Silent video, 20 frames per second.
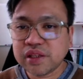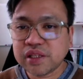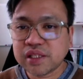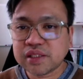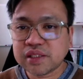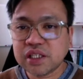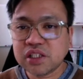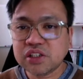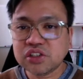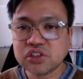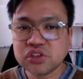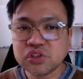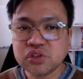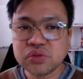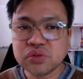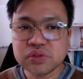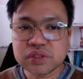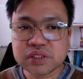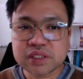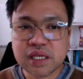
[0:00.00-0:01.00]
that each new
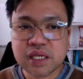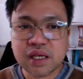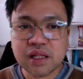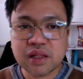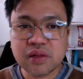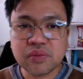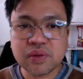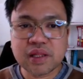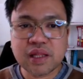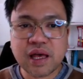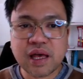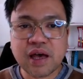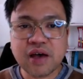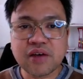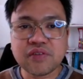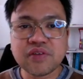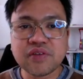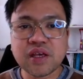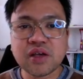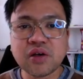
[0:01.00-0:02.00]
cell will have
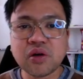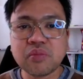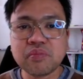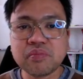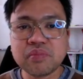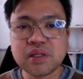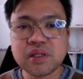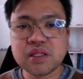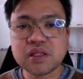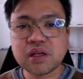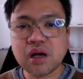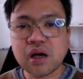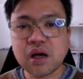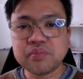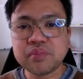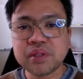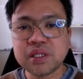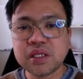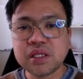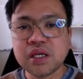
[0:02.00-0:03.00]
a complete
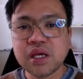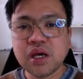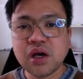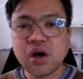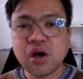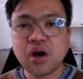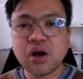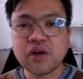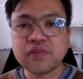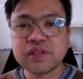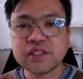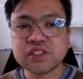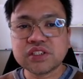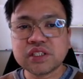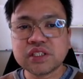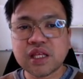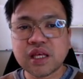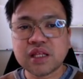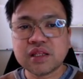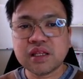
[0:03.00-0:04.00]
copy of the
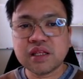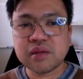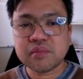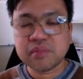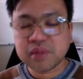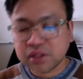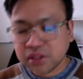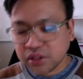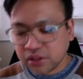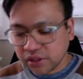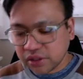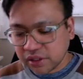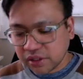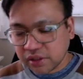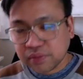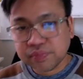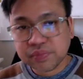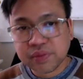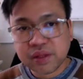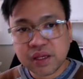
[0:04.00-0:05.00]
genetic material.
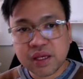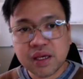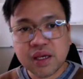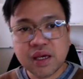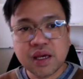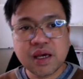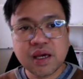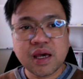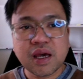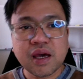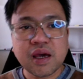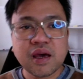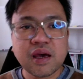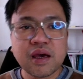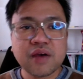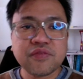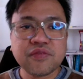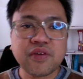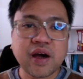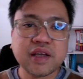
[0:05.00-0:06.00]

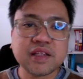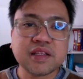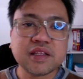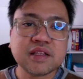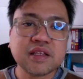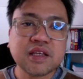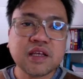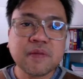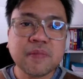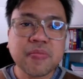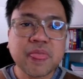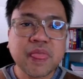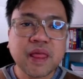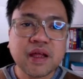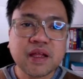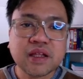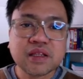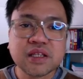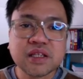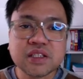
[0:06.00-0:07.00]
Finally,
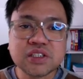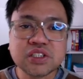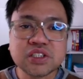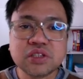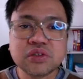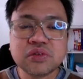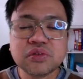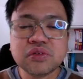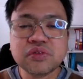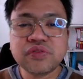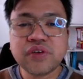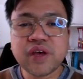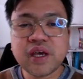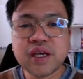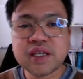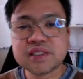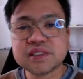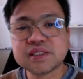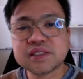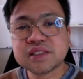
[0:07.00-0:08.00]
the G2
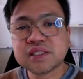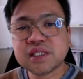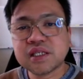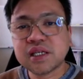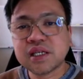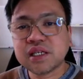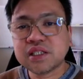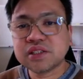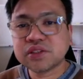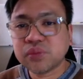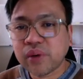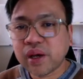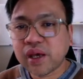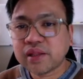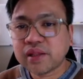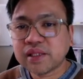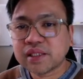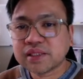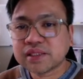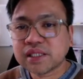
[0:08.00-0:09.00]
phase is when
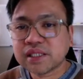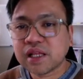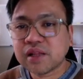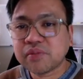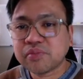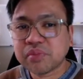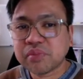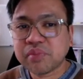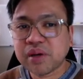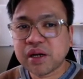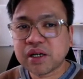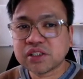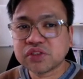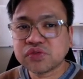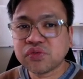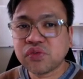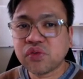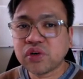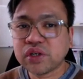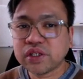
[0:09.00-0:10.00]
the cell prepares
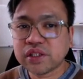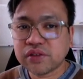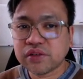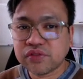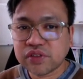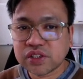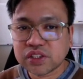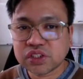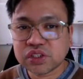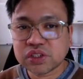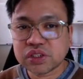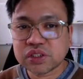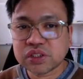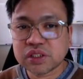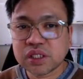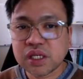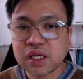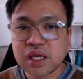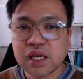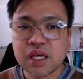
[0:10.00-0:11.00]
for division.
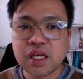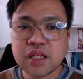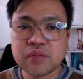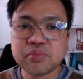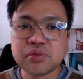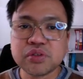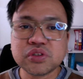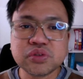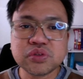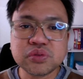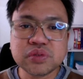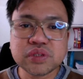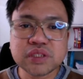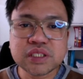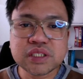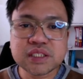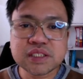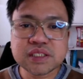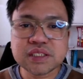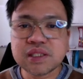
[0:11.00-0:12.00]
It
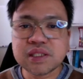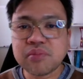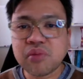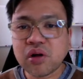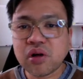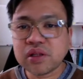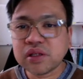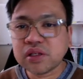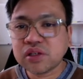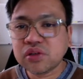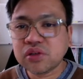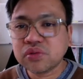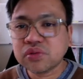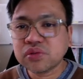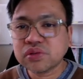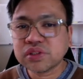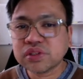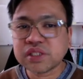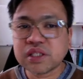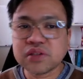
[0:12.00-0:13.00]
produces the
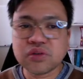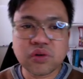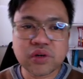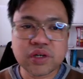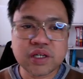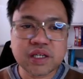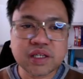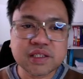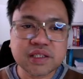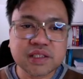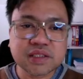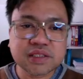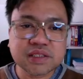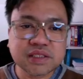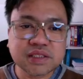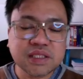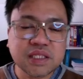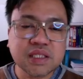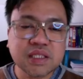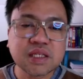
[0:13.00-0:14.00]
molecules and organelles
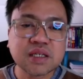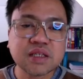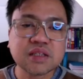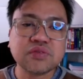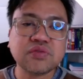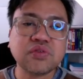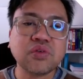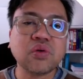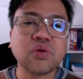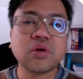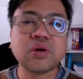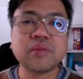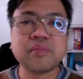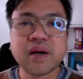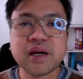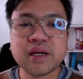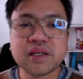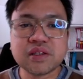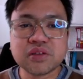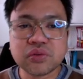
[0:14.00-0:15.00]
needed for
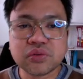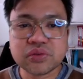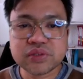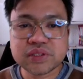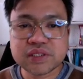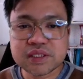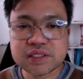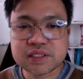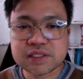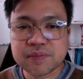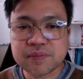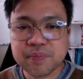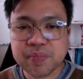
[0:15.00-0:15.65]
mitosis.